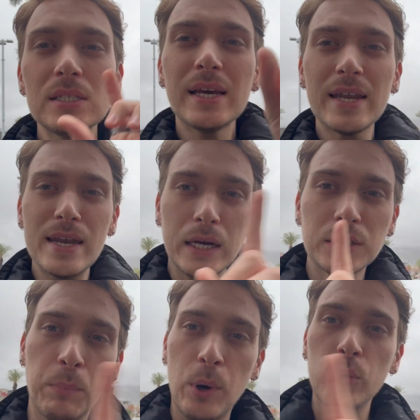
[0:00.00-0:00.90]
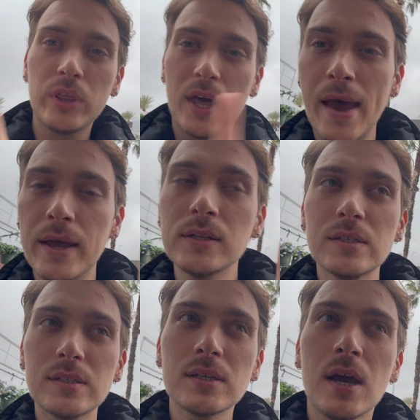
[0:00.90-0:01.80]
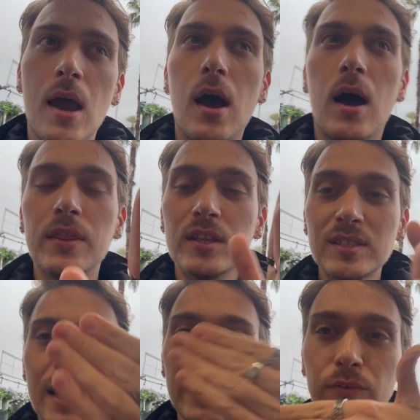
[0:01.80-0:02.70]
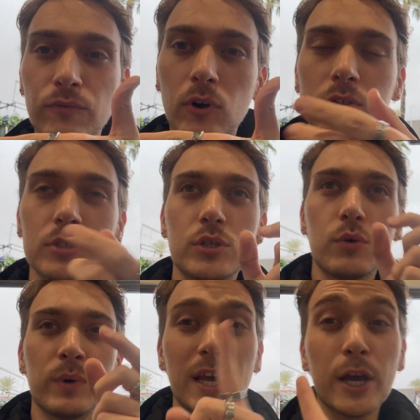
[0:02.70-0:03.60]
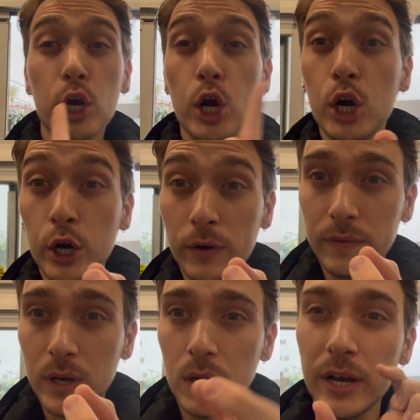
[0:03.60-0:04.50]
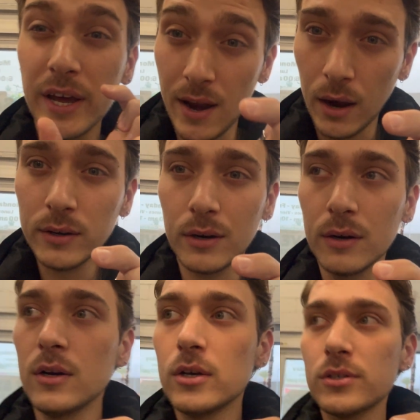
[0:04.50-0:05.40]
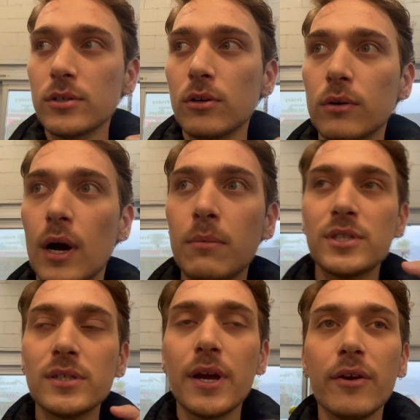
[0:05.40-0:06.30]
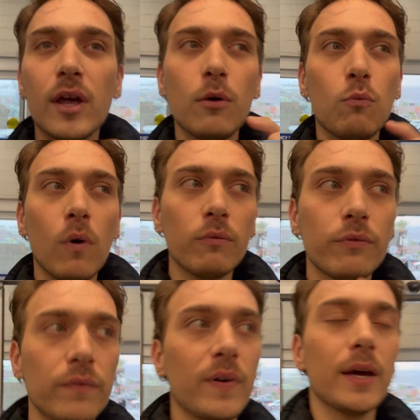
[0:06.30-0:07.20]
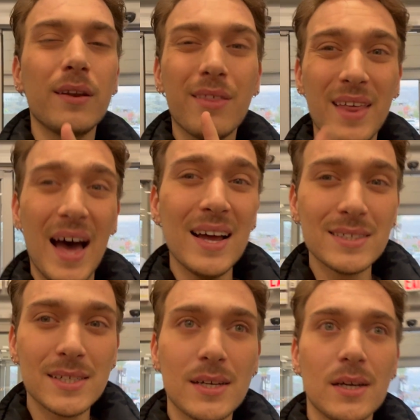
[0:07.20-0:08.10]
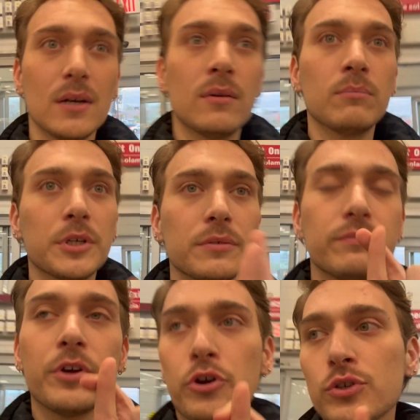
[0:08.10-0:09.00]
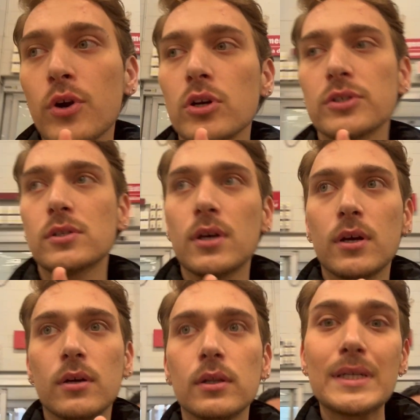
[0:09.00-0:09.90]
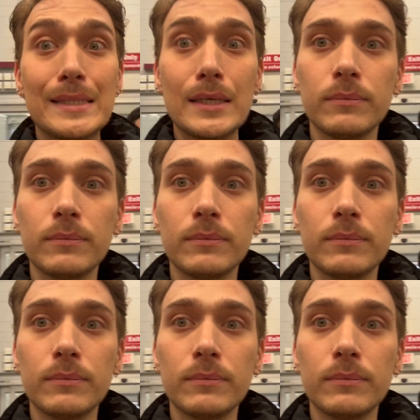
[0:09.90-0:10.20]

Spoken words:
connect both ends, the side and the front, with like a curve connector. So I'm scared that I won't find that, but fingers crossed. Let's see.